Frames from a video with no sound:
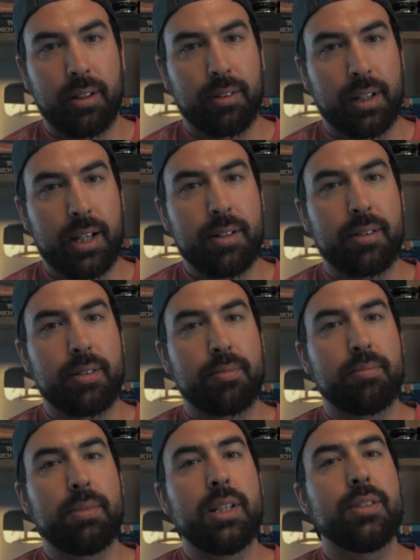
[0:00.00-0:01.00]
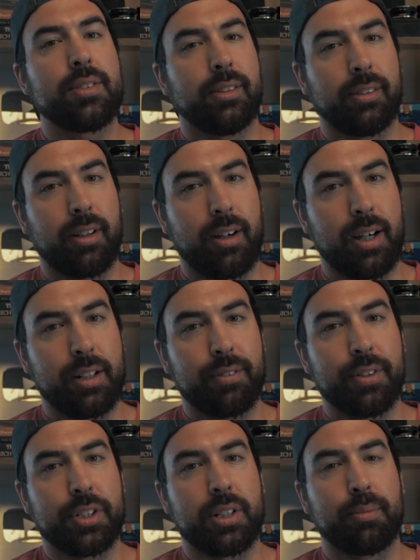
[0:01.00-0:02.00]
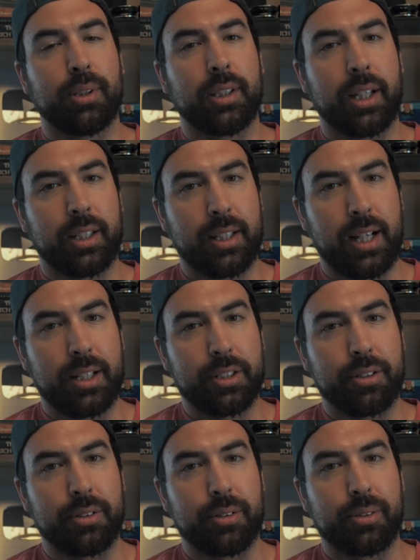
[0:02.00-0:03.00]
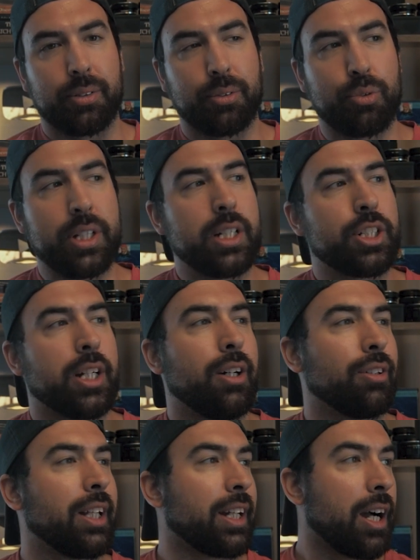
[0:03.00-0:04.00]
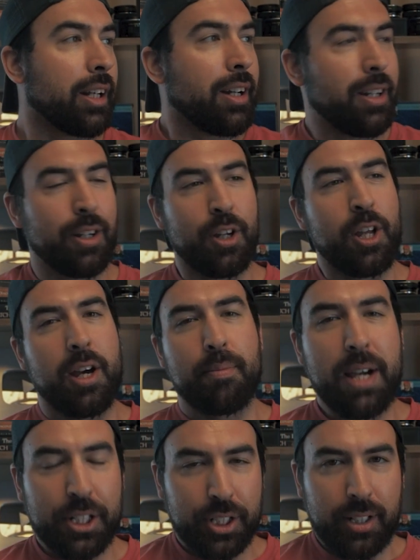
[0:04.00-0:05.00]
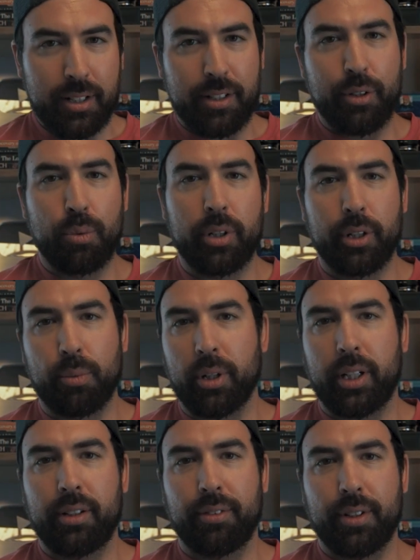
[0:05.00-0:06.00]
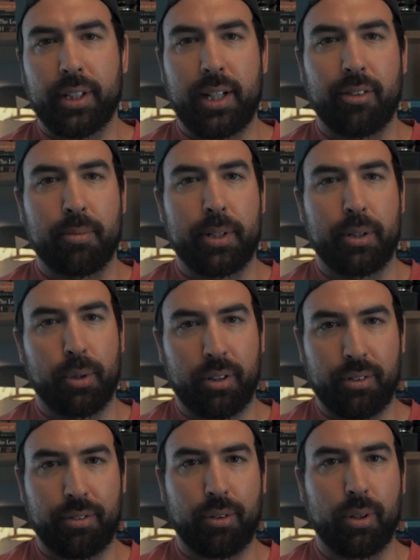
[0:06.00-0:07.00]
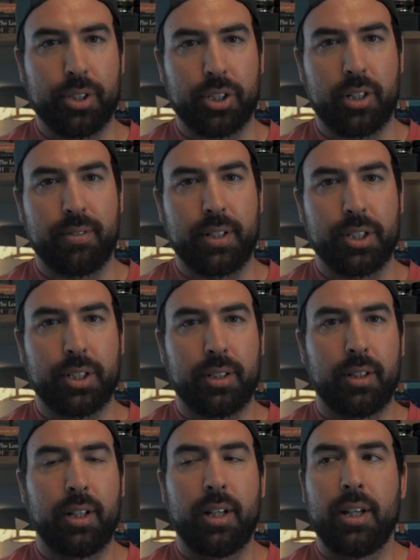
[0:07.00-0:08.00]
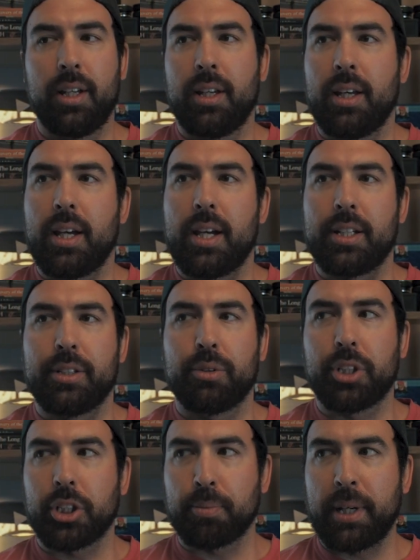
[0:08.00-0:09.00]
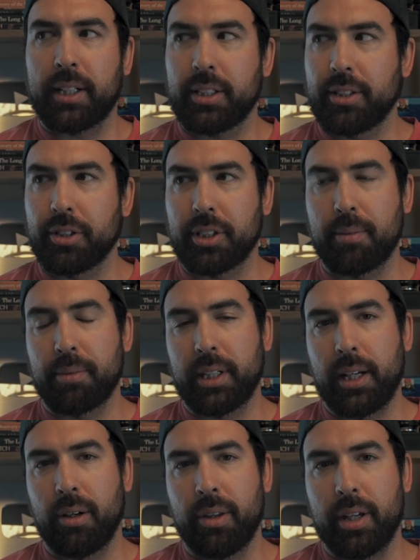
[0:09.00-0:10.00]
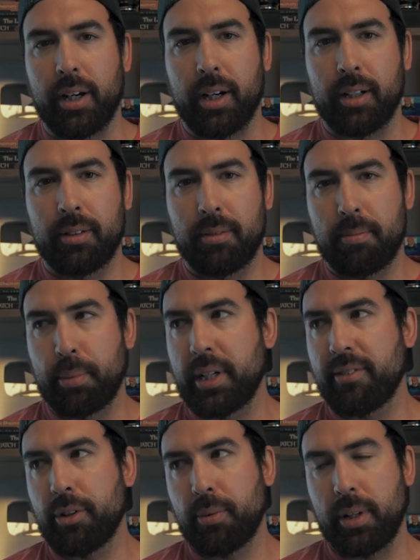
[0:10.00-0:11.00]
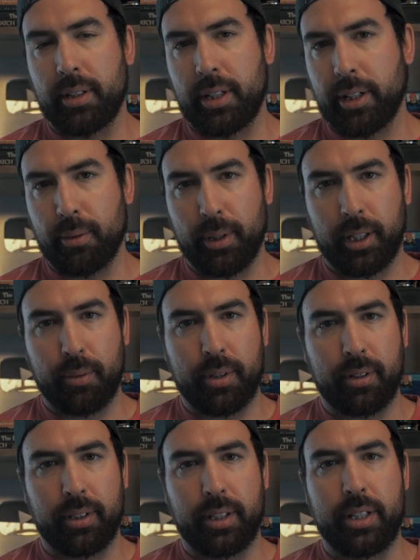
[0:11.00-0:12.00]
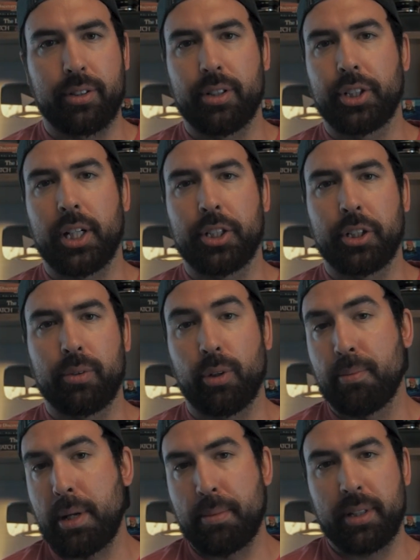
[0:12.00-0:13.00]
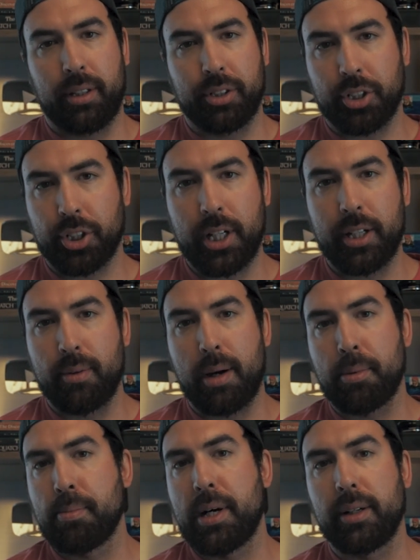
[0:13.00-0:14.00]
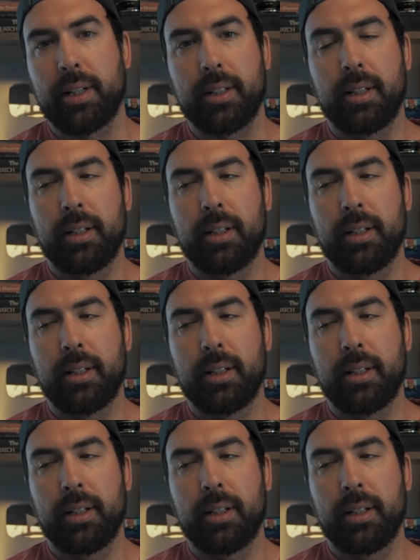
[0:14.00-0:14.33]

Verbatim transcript: That means a lot for someone like that to reach out. Like imagine you're working for the government, you work for the Forest Service, and you suspect there's something out there, but everyone that you're working with will either judge you or maybe they'll just shut you up about it.